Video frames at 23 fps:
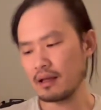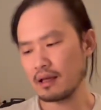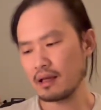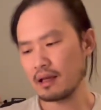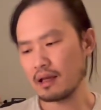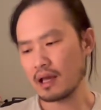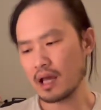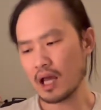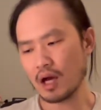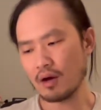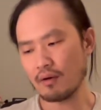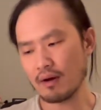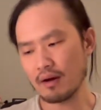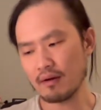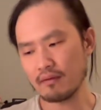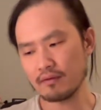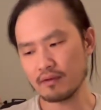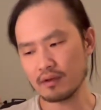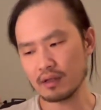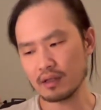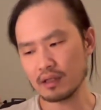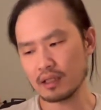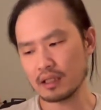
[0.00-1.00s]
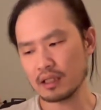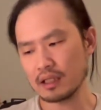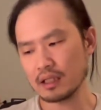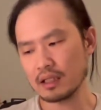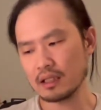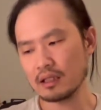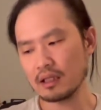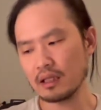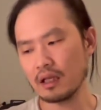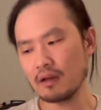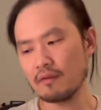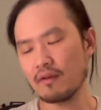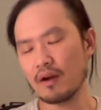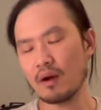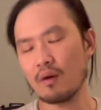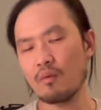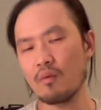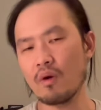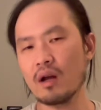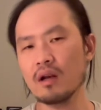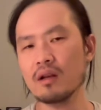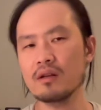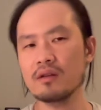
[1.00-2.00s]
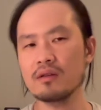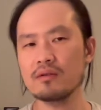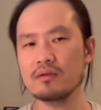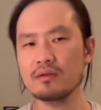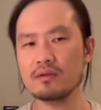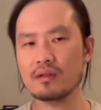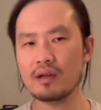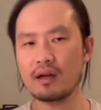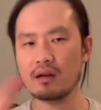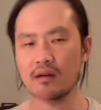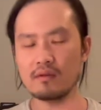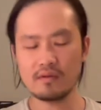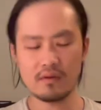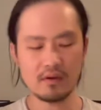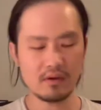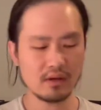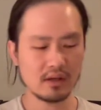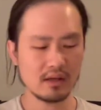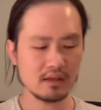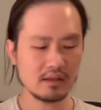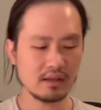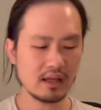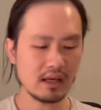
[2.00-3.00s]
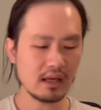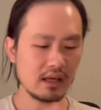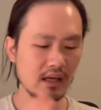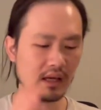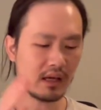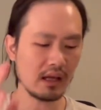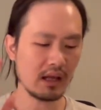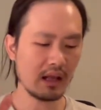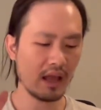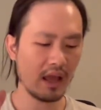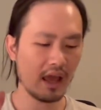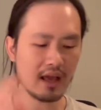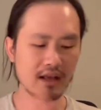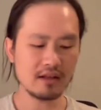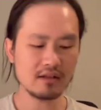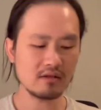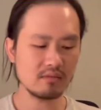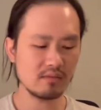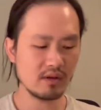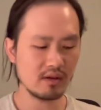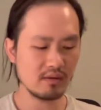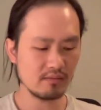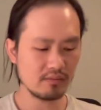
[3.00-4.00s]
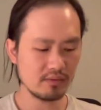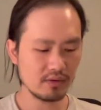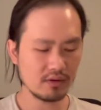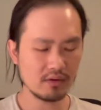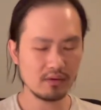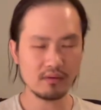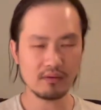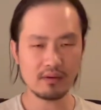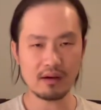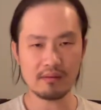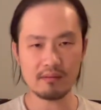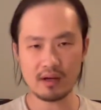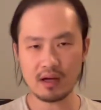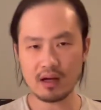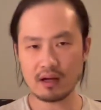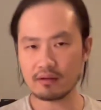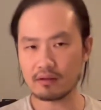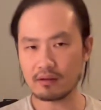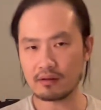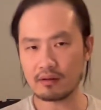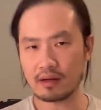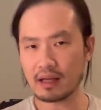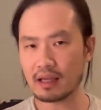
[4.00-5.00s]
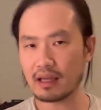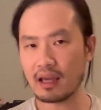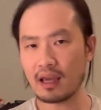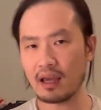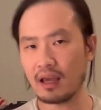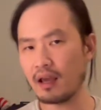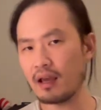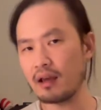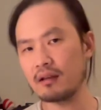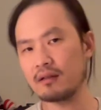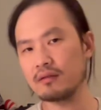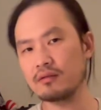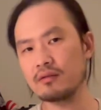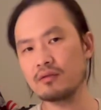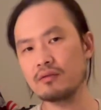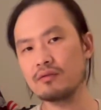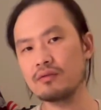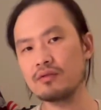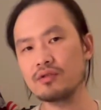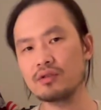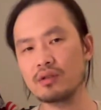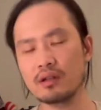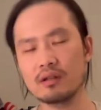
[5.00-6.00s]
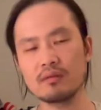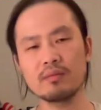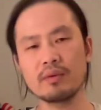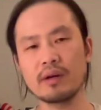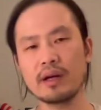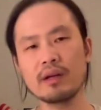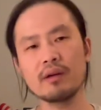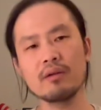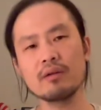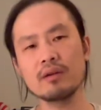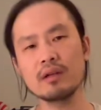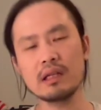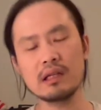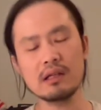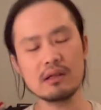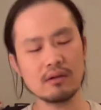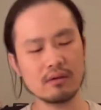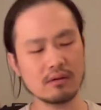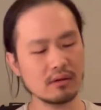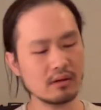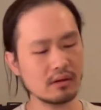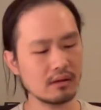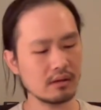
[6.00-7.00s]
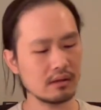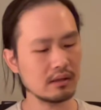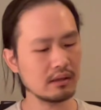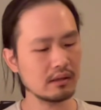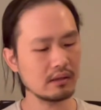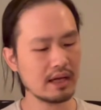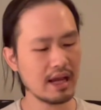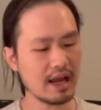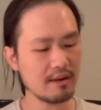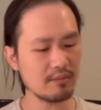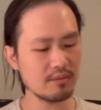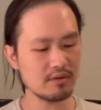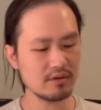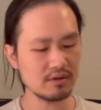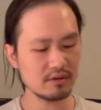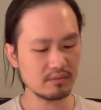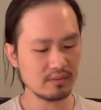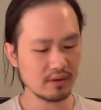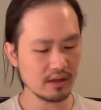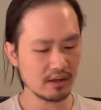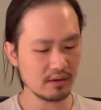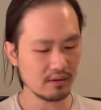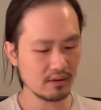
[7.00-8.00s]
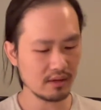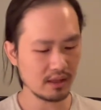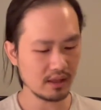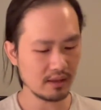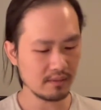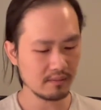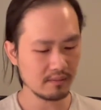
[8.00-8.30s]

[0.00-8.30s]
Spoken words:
However, if I want to use autofocus, it has to be in program auto. I can't do shutter priority or aperture priority.